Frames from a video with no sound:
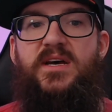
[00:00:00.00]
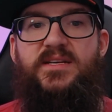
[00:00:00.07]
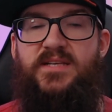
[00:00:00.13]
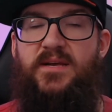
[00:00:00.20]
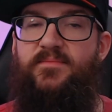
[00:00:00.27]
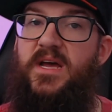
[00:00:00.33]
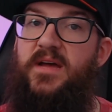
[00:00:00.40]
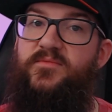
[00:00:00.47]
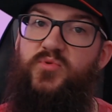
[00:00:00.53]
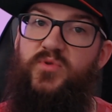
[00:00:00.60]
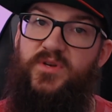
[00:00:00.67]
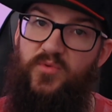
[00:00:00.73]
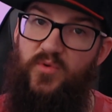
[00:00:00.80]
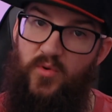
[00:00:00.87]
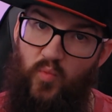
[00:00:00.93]
Sometimes we
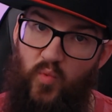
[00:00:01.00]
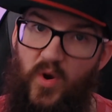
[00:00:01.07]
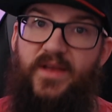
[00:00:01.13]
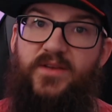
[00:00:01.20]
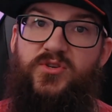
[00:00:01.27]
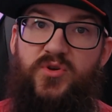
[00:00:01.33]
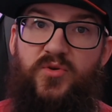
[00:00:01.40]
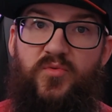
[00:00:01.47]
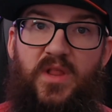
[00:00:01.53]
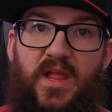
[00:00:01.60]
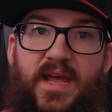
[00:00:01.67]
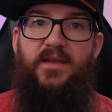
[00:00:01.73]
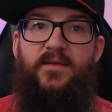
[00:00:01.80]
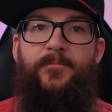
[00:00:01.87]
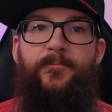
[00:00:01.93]
do it way too late.